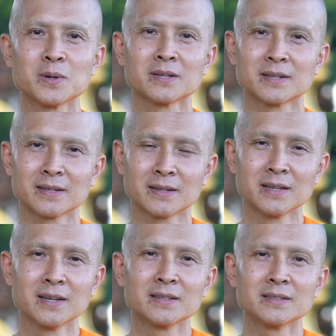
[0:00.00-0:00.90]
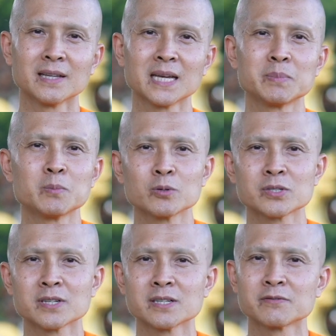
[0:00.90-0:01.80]
words, the lay people
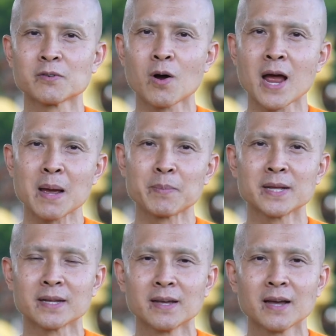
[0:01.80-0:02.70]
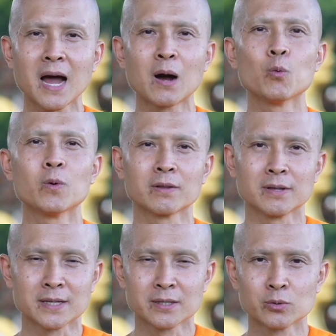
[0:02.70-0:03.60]
search for happiness
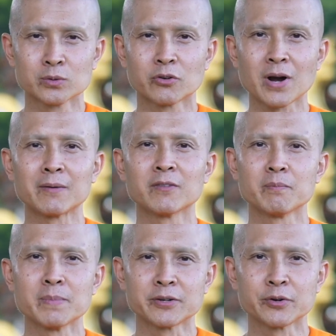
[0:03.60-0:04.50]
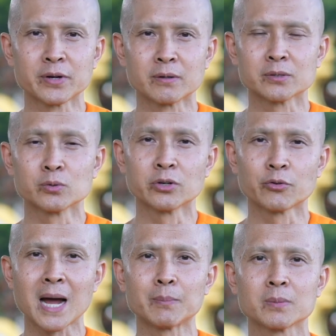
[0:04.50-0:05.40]
outwardly to the realm of material, to the
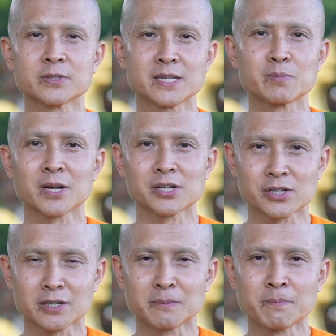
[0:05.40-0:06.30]
realm of sense pleasure.